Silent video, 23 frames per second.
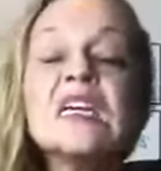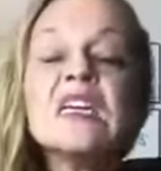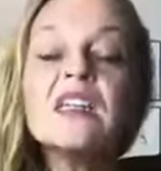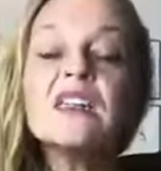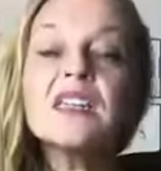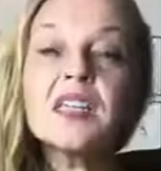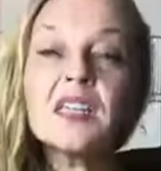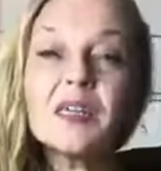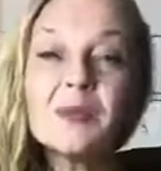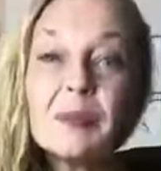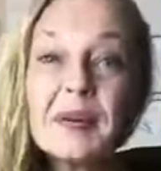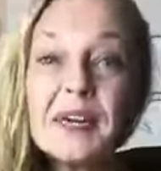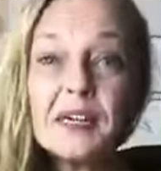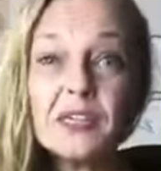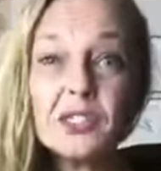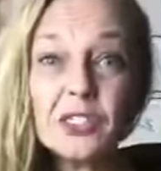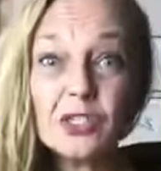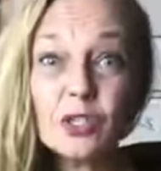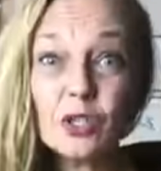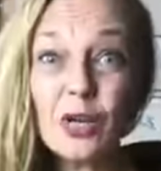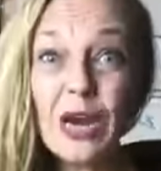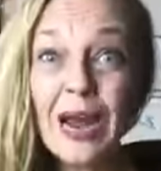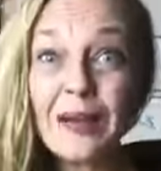the comparison
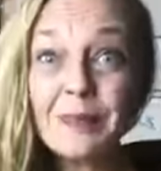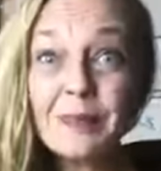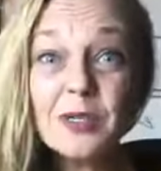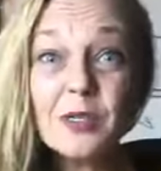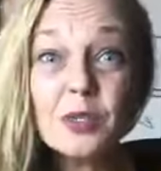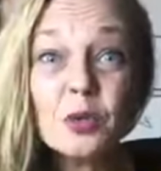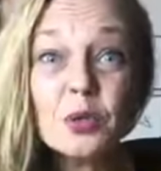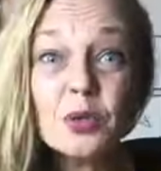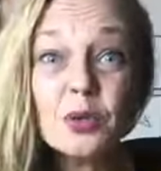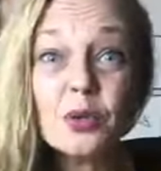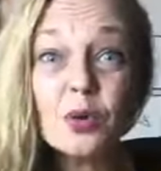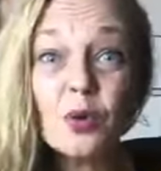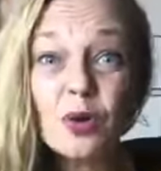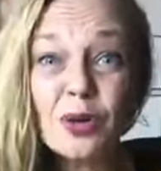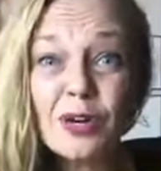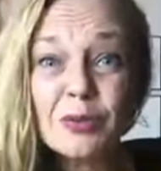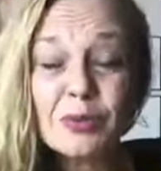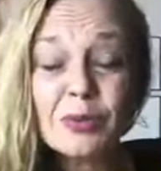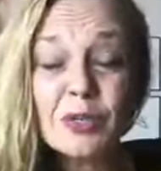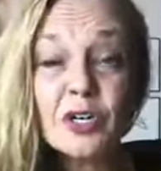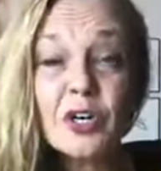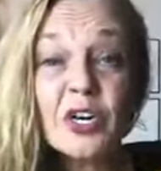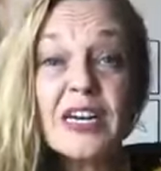trap is
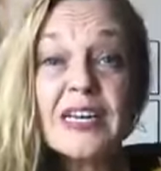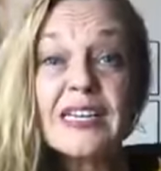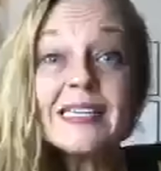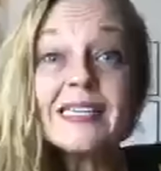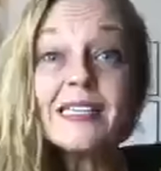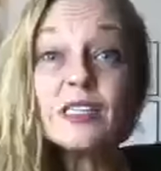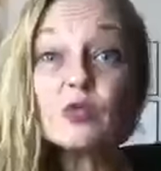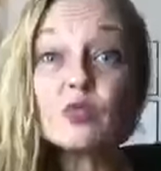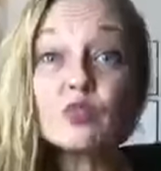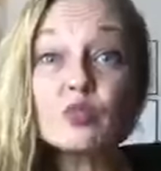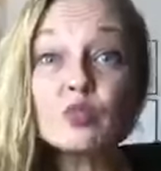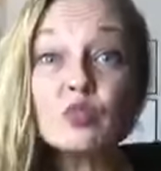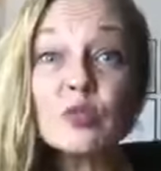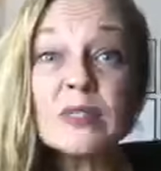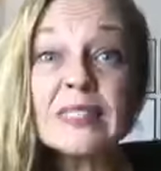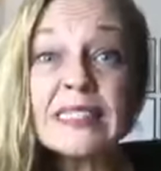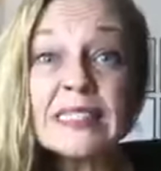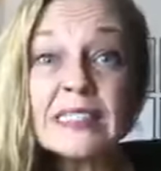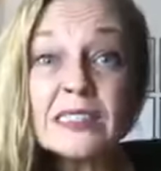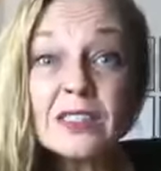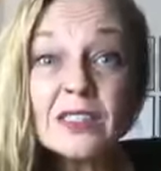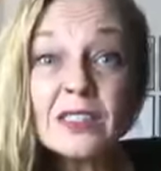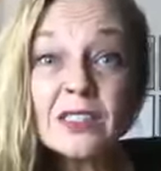horrible. It's
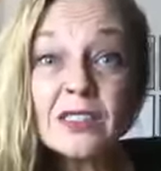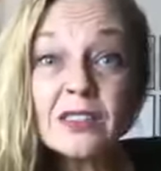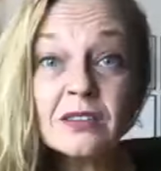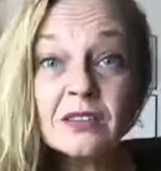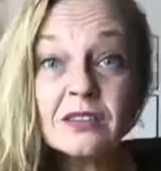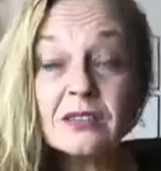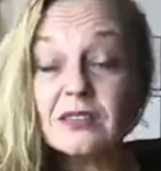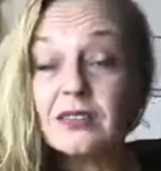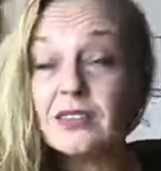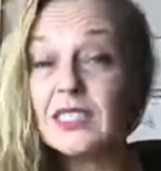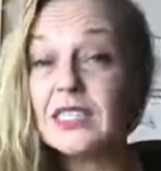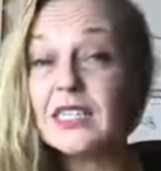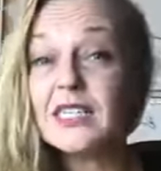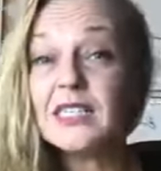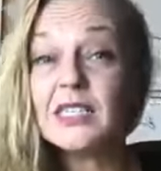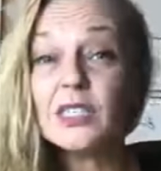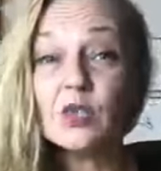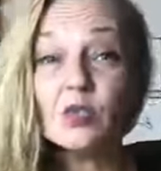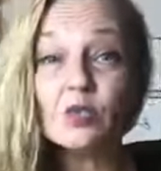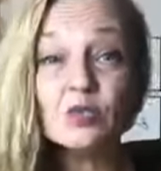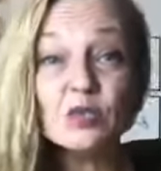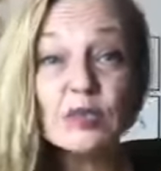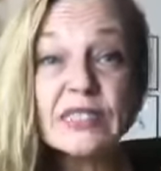real. It's a
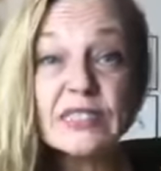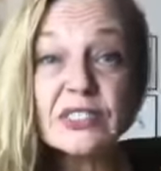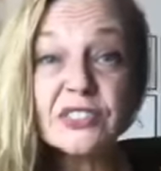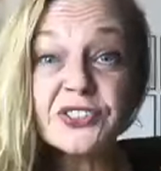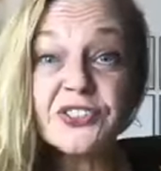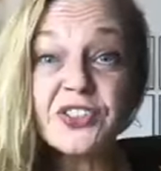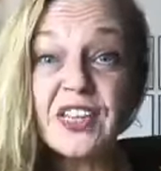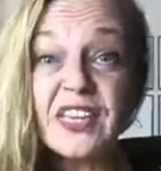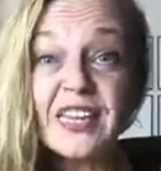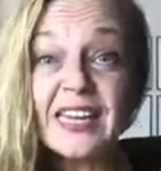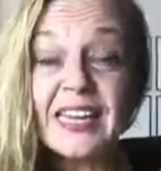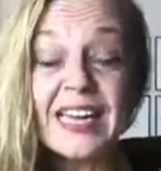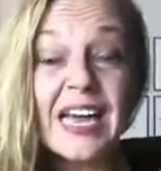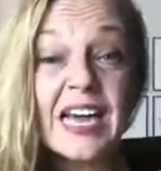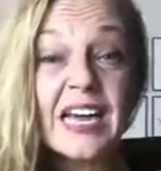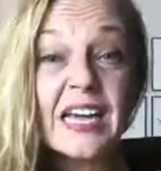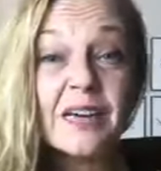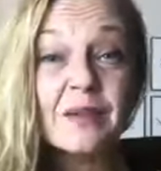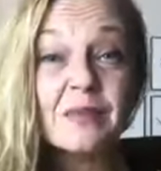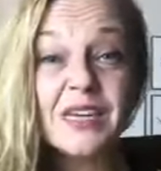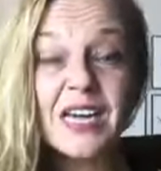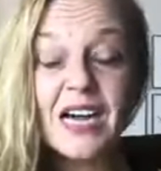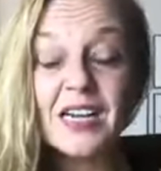real thing. I
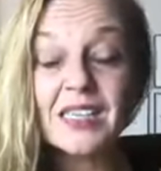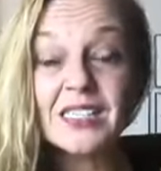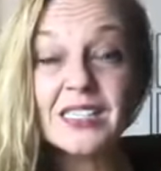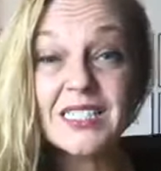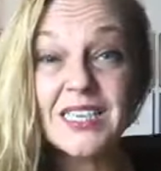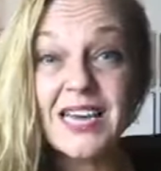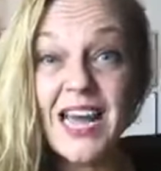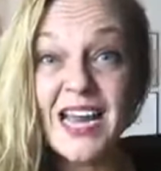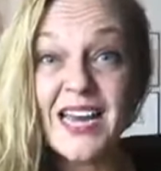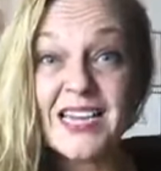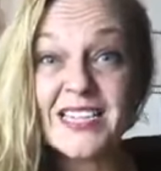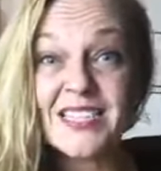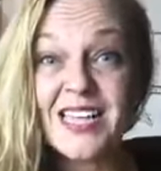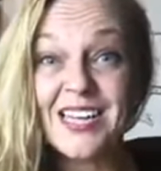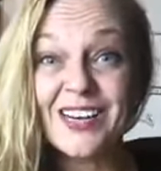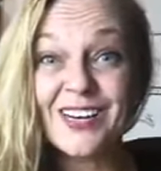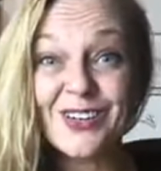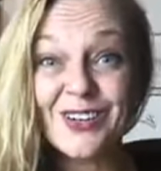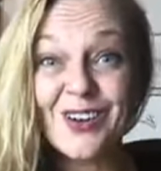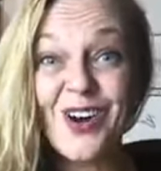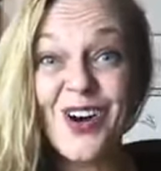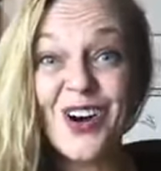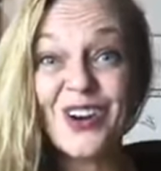am not denying that at
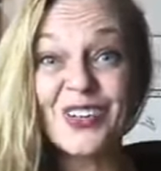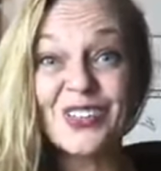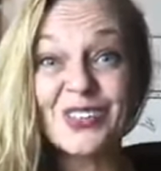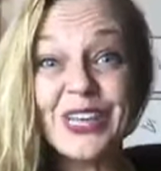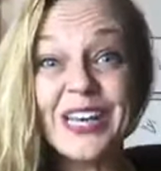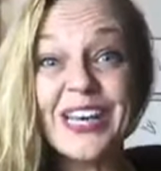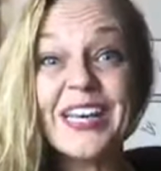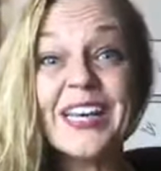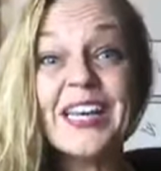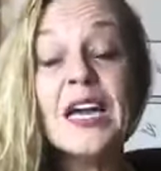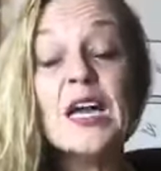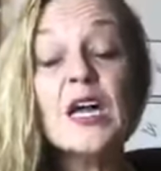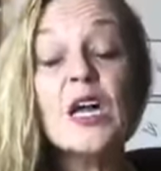all, okay?